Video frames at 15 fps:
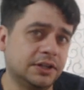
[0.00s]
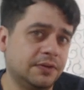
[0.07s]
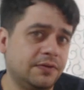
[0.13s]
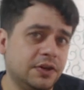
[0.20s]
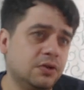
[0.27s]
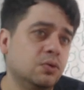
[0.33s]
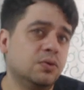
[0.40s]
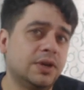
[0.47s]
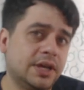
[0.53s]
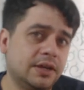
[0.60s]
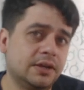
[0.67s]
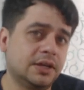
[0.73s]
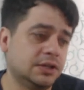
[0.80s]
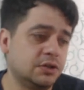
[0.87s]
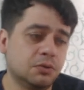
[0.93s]

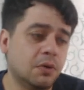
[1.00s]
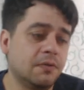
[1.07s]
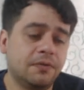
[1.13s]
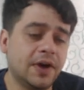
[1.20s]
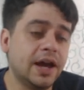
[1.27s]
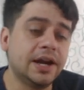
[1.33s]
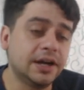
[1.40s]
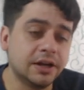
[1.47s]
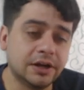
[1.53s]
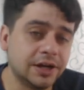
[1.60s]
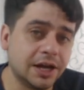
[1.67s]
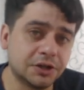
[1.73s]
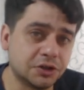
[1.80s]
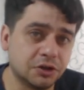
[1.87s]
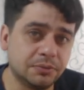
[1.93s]
because you won't find an
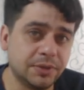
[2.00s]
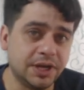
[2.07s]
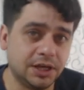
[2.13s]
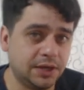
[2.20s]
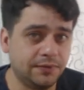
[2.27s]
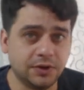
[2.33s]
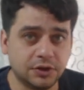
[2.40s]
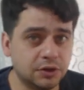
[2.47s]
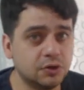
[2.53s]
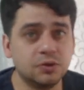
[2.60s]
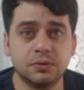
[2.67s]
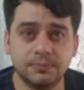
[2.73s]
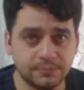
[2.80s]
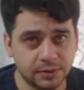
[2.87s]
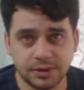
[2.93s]
international bank. If you
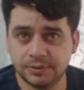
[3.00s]
do,